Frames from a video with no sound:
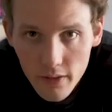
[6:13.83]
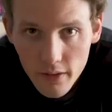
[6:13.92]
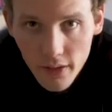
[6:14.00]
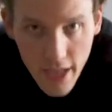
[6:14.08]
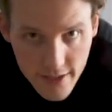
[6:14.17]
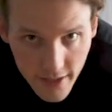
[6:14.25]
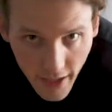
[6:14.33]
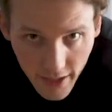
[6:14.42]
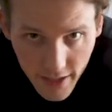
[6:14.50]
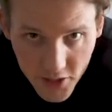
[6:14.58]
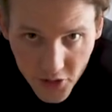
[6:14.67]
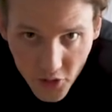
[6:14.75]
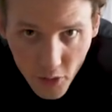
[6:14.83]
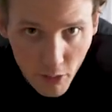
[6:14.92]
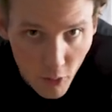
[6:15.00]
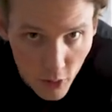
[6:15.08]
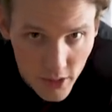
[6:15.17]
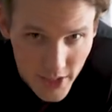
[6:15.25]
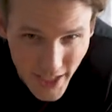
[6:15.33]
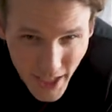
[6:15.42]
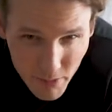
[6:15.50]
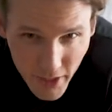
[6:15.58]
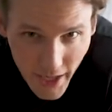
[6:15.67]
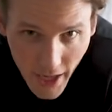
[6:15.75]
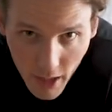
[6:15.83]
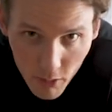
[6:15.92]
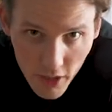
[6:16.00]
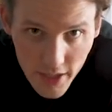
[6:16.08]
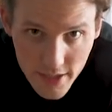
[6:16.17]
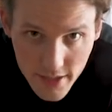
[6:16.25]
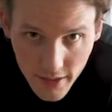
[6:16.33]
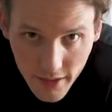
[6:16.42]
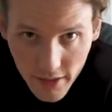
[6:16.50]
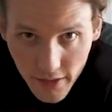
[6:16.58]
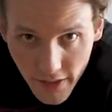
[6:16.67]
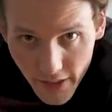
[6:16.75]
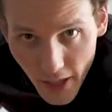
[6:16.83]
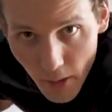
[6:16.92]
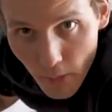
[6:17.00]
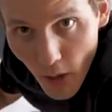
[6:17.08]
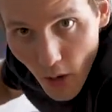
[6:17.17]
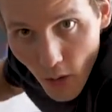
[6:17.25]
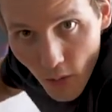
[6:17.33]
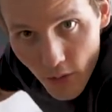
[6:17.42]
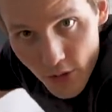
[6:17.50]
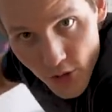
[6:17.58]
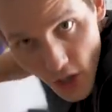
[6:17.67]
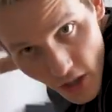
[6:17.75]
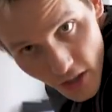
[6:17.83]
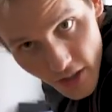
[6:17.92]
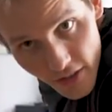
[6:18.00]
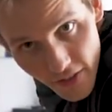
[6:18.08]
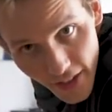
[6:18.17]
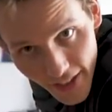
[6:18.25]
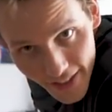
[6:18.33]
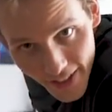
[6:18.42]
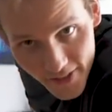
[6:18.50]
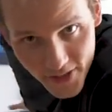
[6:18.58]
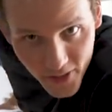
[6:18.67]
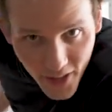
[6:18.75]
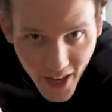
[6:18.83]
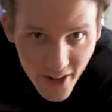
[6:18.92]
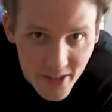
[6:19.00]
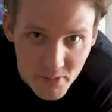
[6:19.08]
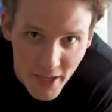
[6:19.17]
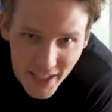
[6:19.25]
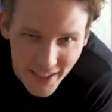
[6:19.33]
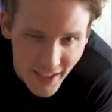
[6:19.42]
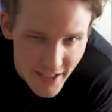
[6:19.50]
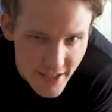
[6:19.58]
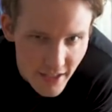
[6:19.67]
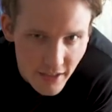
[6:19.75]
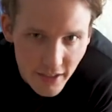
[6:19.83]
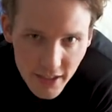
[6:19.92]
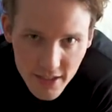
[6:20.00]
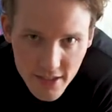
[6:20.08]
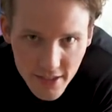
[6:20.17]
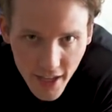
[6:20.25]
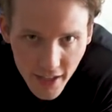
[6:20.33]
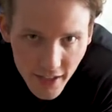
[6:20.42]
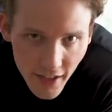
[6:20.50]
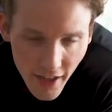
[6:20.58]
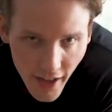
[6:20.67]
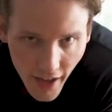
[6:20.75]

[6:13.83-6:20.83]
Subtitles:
The last thing I need to do before setting up the camera is to clean up all the junk that I left around, make it a nice clean set.